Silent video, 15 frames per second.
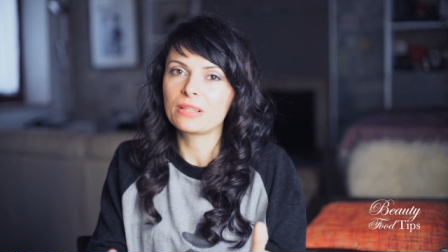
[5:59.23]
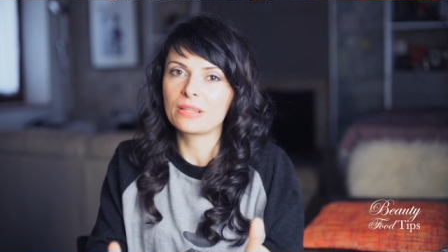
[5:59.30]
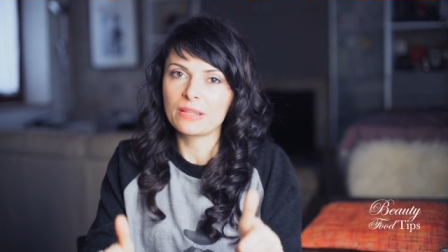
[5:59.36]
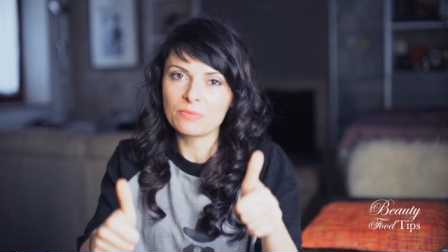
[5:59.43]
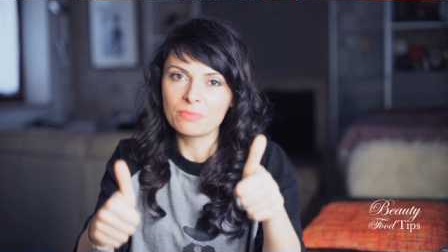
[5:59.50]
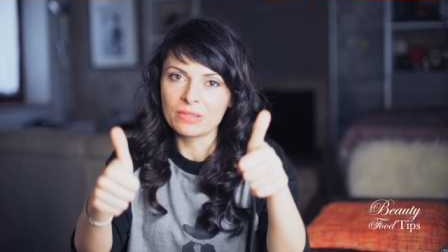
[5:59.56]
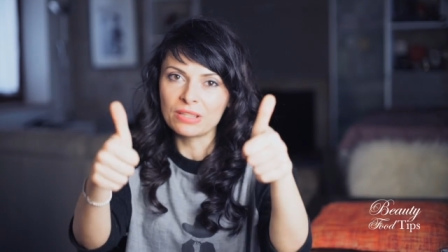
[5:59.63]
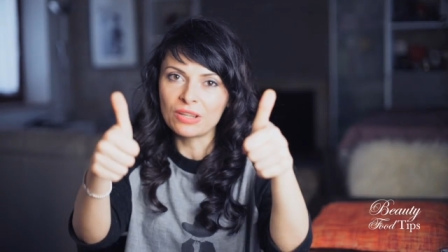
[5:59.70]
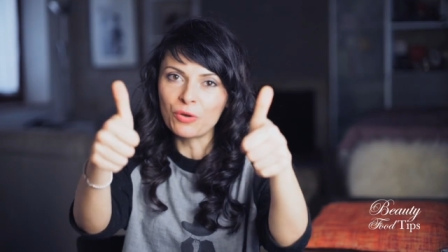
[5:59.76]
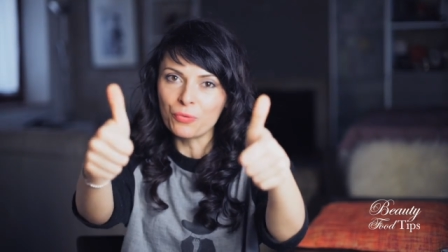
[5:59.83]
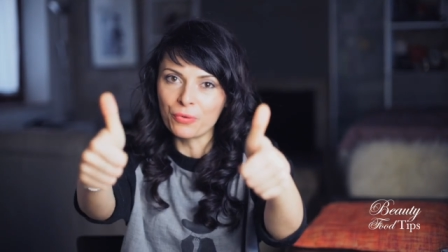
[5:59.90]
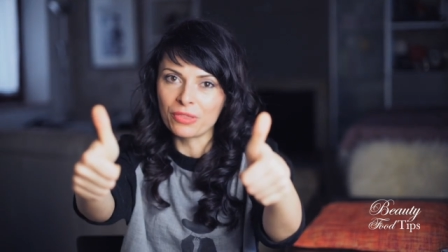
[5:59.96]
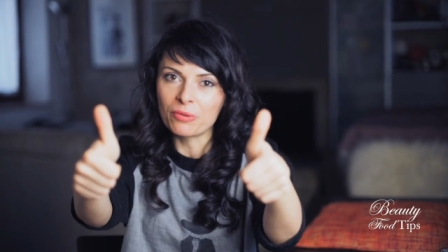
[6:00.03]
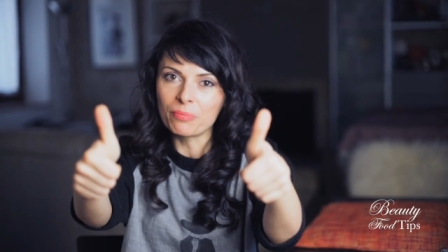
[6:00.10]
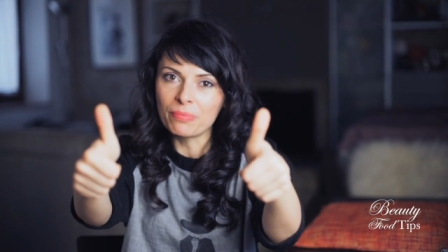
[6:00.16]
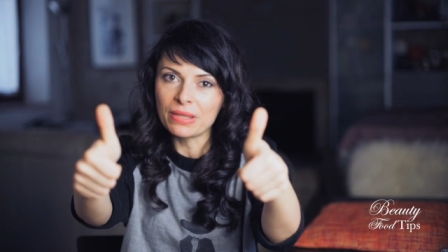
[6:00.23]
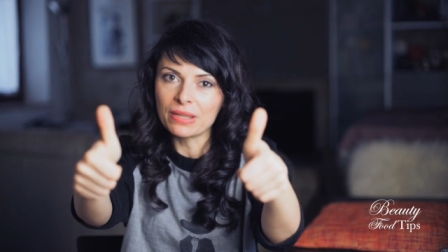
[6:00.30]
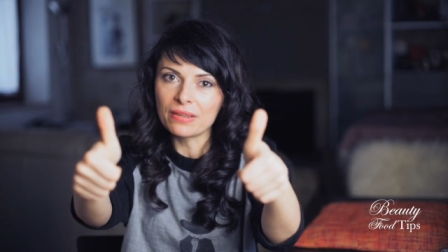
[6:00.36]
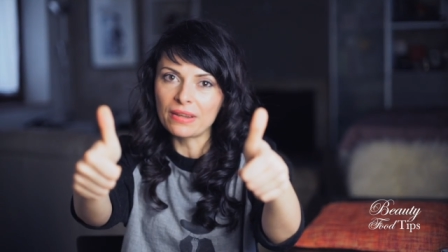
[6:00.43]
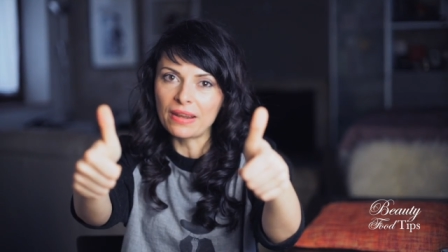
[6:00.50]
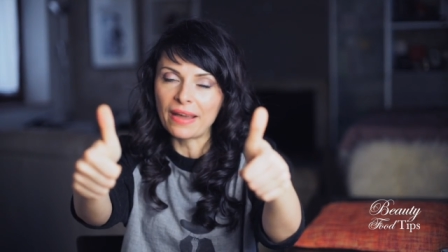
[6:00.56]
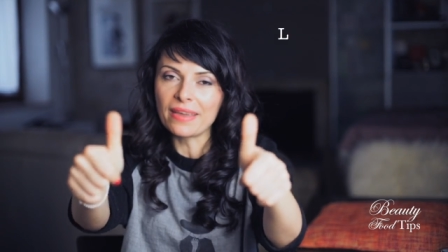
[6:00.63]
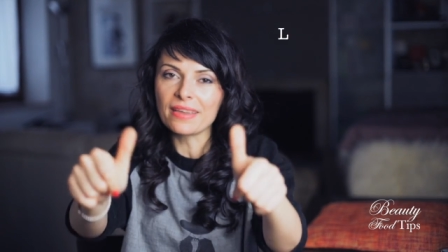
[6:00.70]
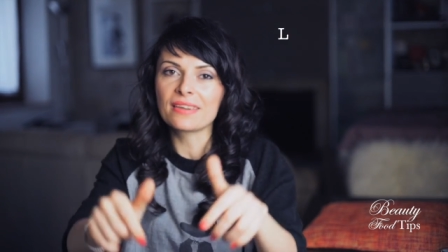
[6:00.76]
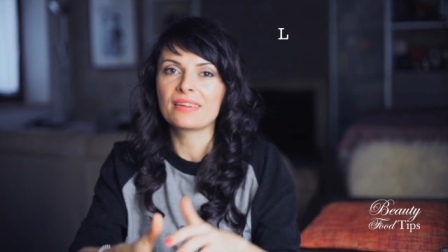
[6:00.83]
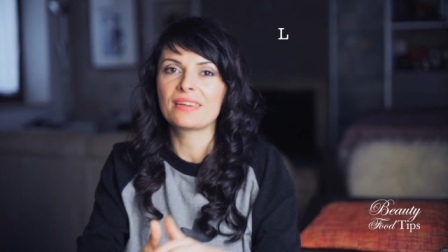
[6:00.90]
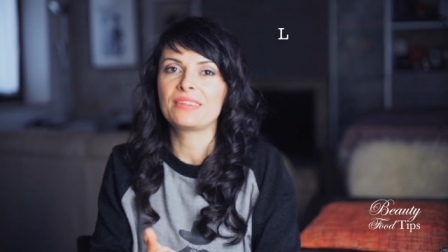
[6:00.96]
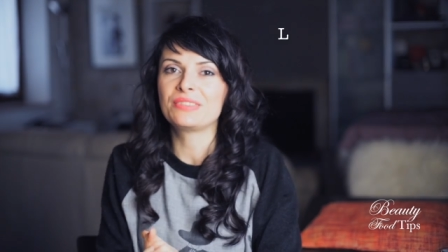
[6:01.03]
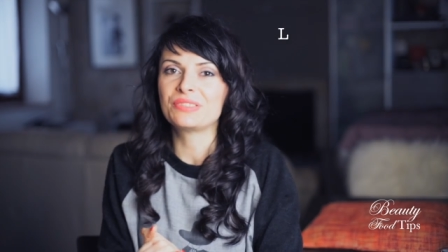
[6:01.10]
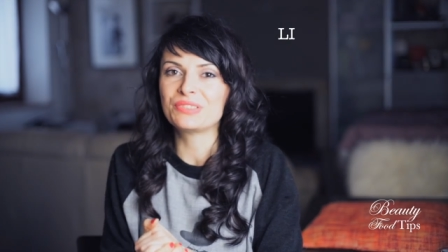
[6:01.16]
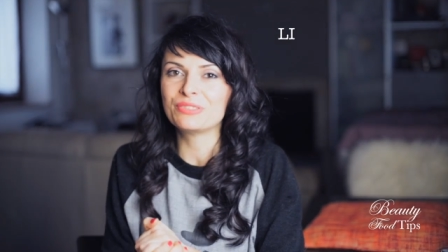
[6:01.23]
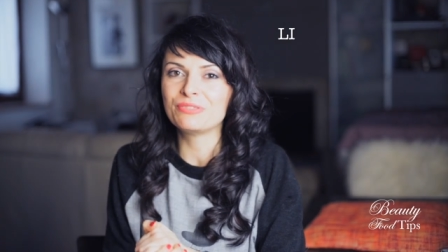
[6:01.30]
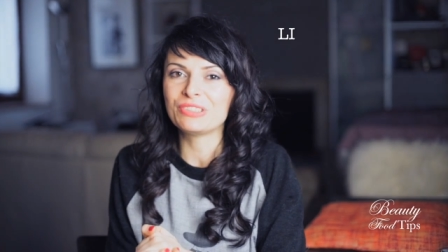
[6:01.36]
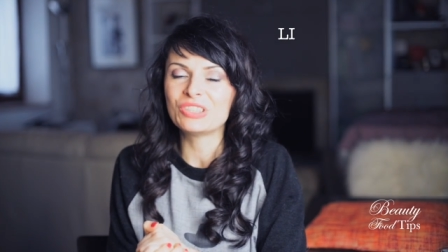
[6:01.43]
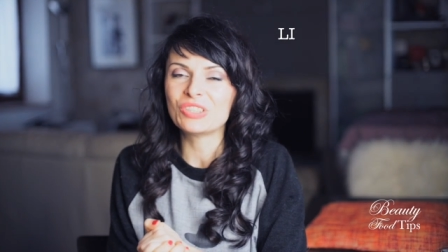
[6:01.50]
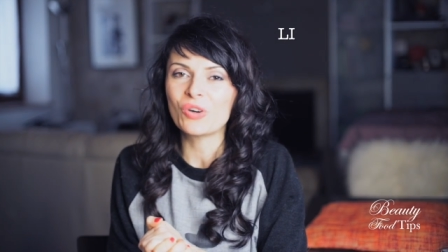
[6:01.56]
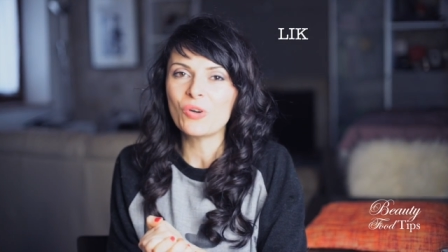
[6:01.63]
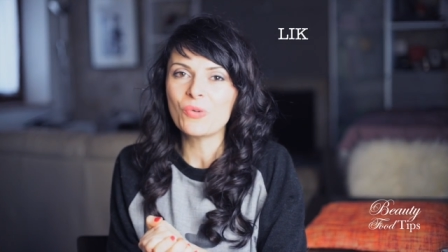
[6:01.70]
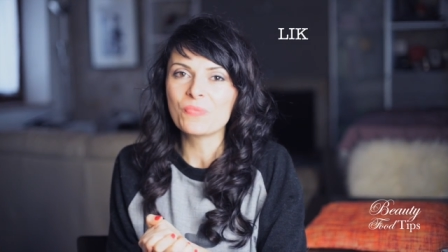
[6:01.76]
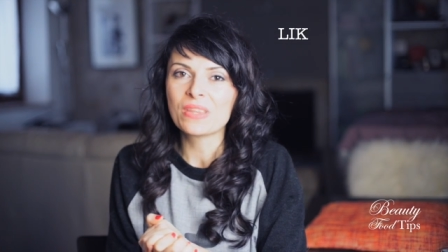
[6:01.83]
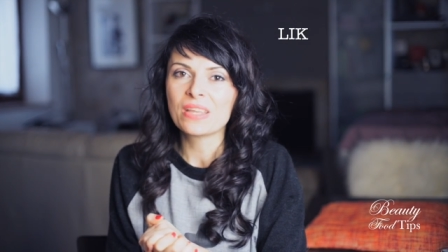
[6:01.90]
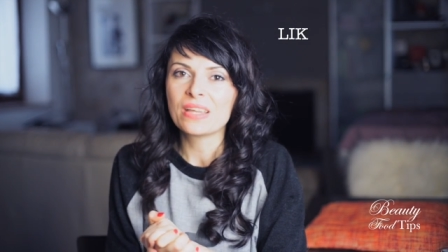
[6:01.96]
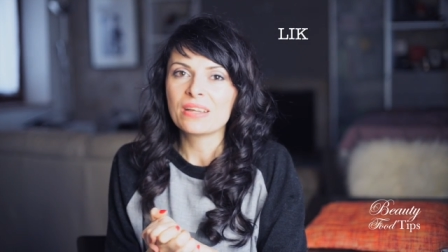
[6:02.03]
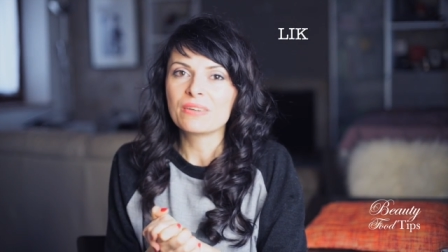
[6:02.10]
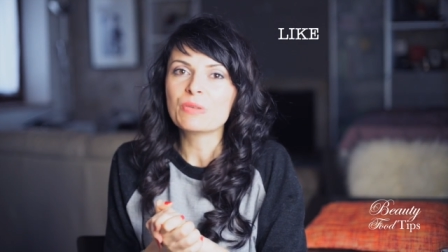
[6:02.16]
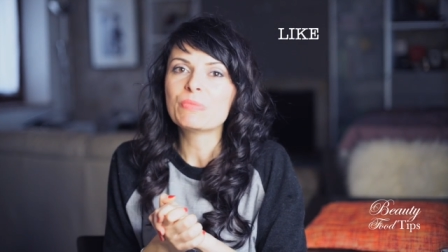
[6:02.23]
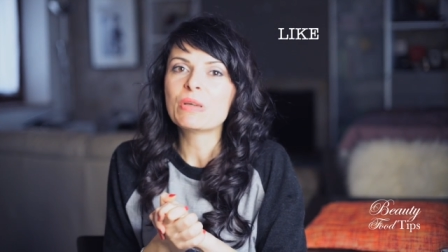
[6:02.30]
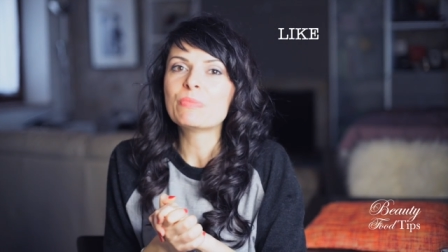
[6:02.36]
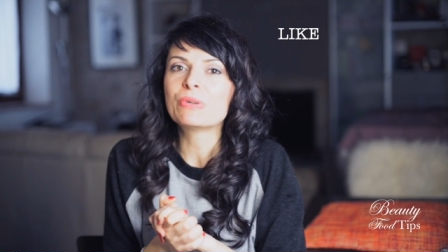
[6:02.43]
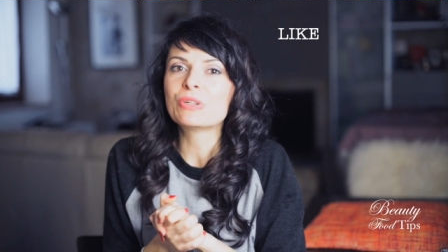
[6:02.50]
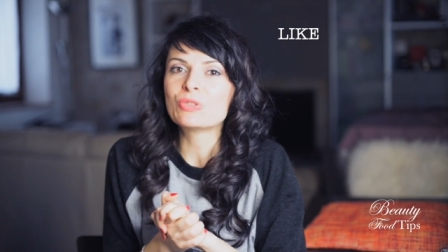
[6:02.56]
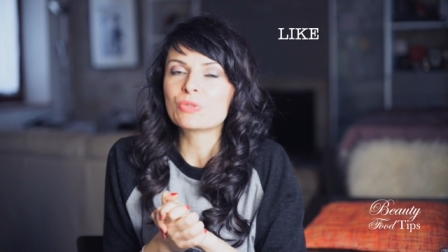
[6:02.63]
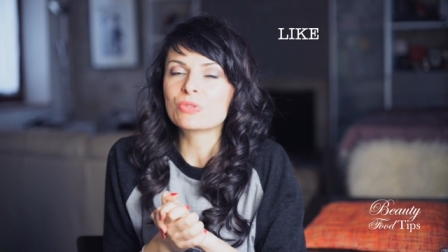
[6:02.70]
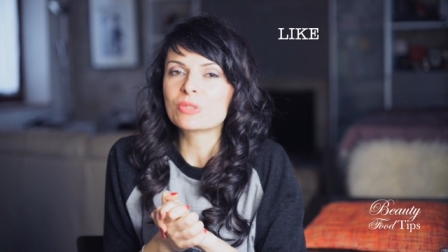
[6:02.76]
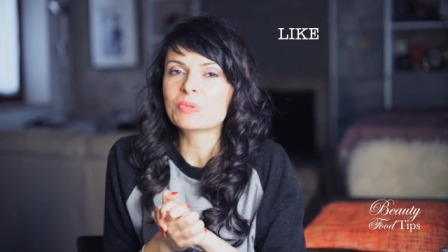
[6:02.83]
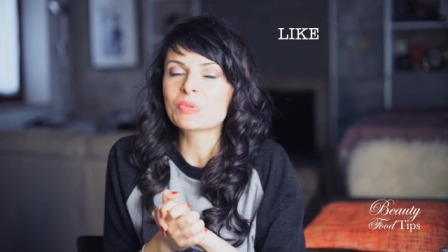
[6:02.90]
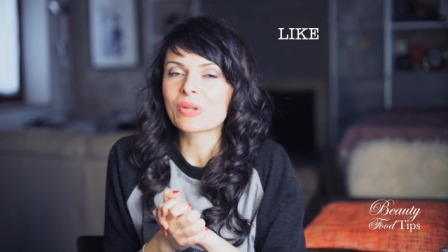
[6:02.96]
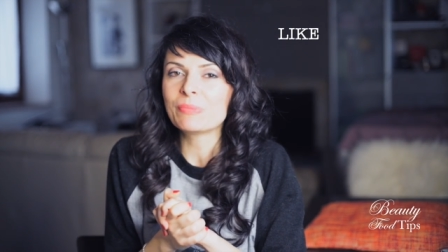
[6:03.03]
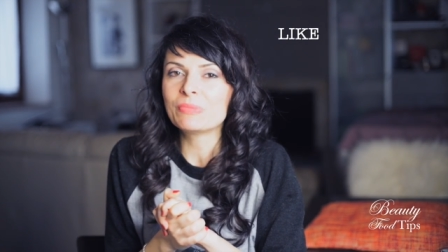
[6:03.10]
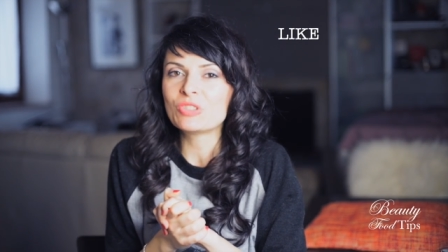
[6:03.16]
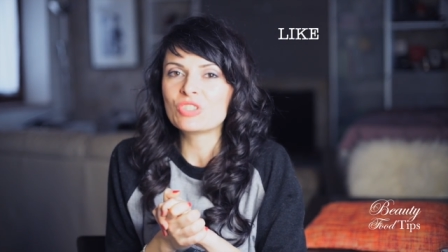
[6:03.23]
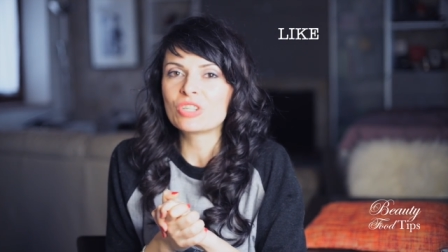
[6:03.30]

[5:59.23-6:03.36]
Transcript: Let me know with a big like under the video. Remember to subscribe the